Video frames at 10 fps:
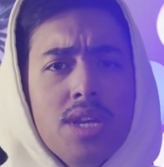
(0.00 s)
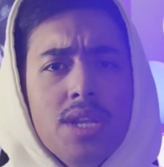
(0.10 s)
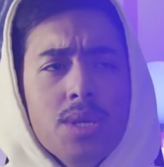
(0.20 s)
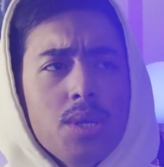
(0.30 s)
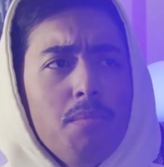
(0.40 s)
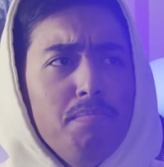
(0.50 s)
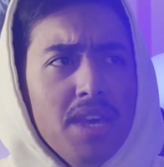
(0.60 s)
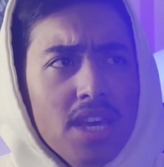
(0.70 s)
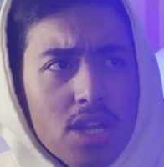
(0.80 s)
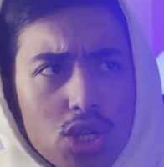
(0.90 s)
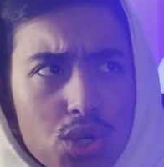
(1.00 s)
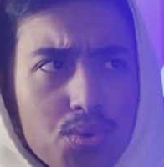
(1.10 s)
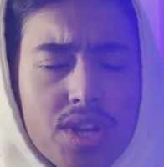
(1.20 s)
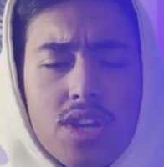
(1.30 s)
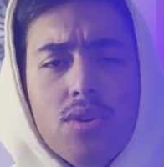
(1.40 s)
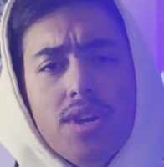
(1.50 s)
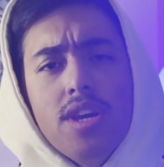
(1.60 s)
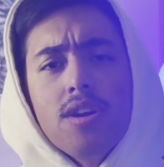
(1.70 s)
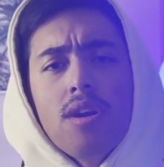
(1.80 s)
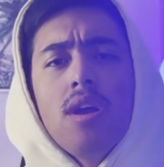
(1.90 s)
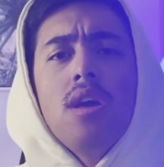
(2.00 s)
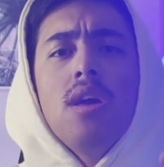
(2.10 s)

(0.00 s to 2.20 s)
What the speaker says: It is Jerigo here.